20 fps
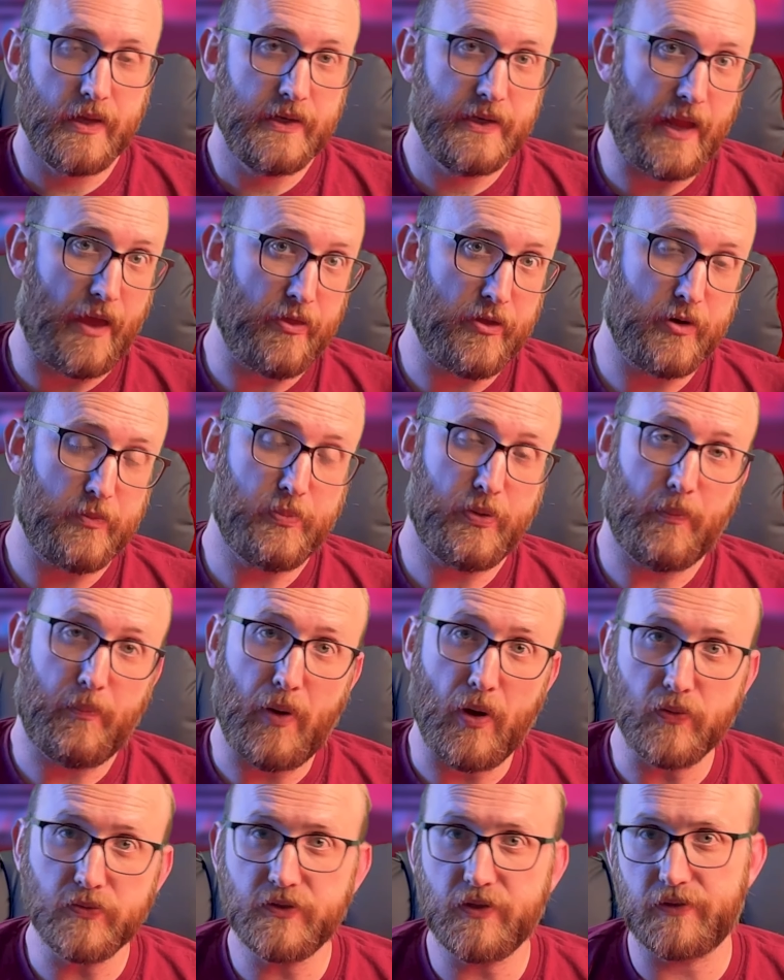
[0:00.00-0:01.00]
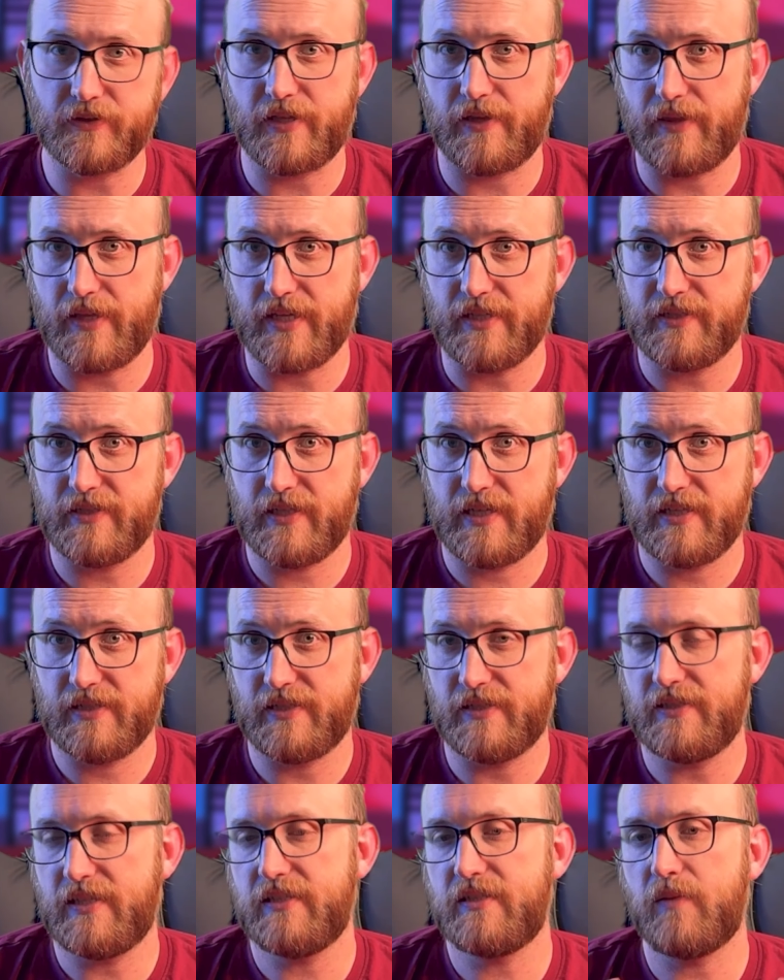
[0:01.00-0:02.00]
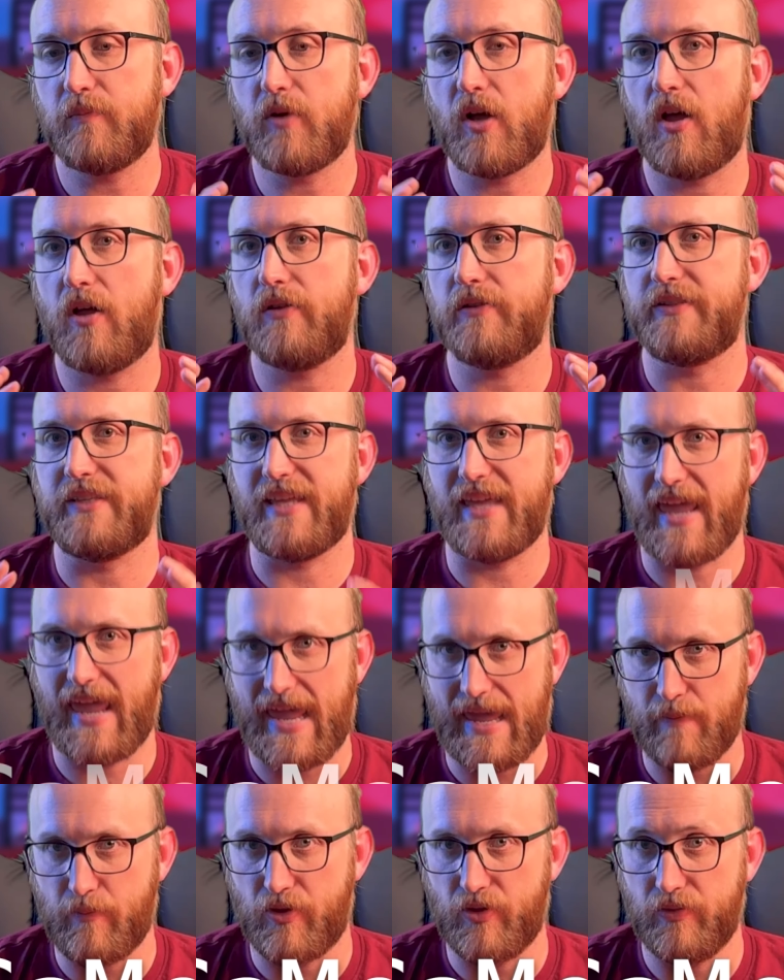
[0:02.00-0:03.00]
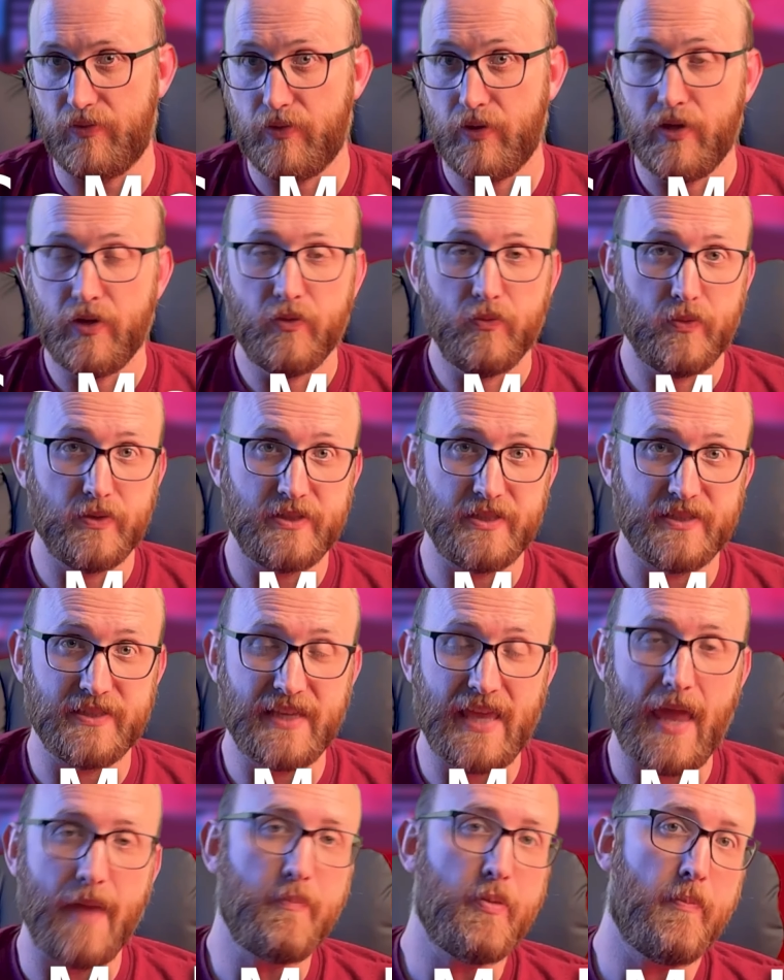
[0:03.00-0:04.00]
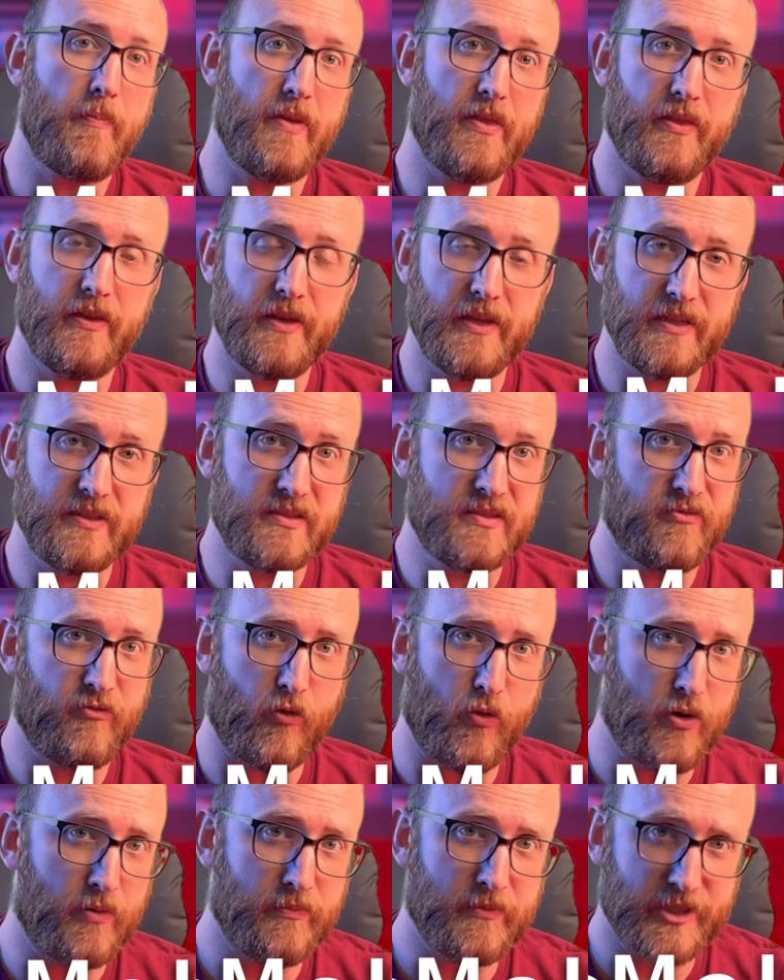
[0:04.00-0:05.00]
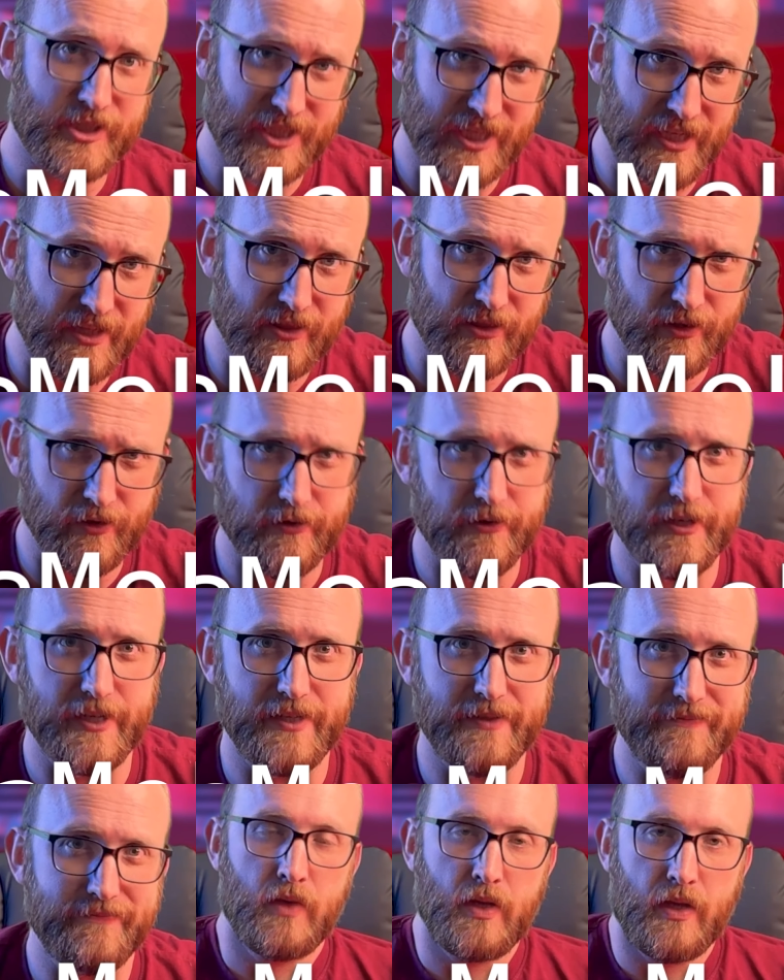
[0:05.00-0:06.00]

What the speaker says: Now, their proposal to this is a system called CaMeL, which is Capabilities for Machine Learning.